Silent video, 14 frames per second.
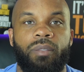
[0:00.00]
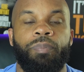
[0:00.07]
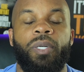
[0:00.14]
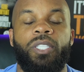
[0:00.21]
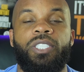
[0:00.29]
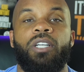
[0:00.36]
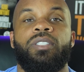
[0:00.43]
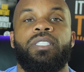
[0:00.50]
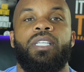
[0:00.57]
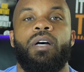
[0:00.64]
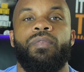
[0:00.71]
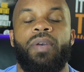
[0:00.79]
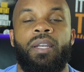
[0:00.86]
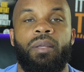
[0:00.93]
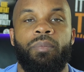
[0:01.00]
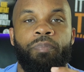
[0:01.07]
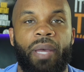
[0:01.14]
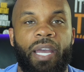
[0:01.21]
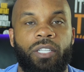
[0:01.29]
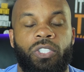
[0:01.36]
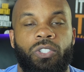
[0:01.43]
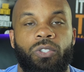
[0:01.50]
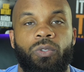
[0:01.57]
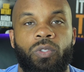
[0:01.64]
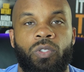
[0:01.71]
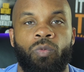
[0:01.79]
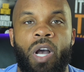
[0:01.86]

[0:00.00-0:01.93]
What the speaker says: Put yourself in the bank's shoes.